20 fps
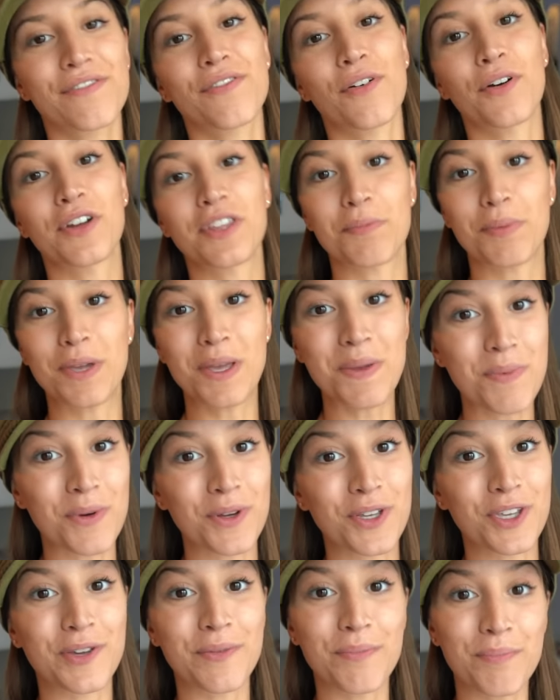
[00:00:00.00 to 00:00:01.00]
for the people
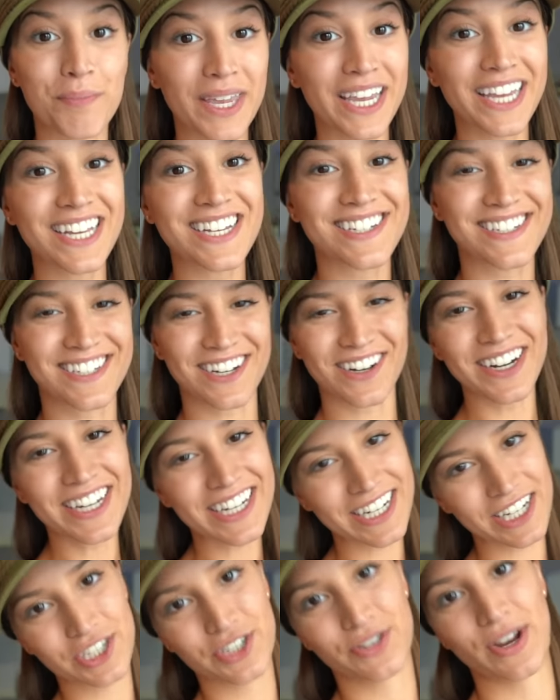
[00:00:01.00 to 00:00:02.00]
you meet during
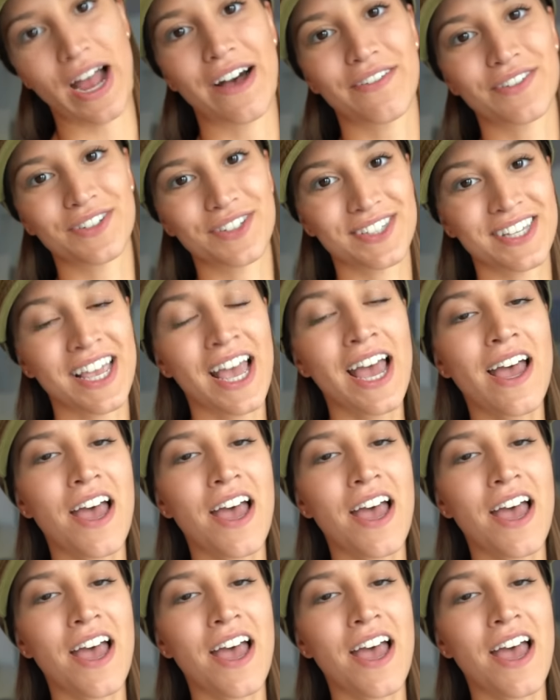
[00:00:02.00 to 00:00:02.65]
your travels,